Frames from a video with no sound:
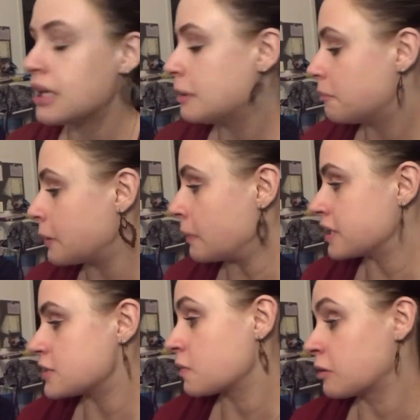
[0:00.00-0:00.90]
But when
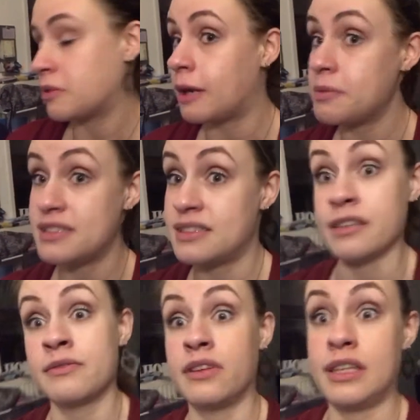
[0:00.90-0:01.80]
it's warmed up, it's
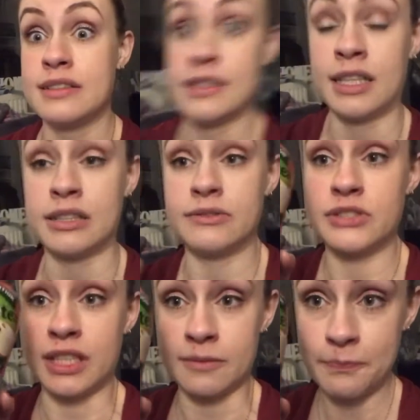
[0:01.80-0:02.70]
definitely a 10 out of 10.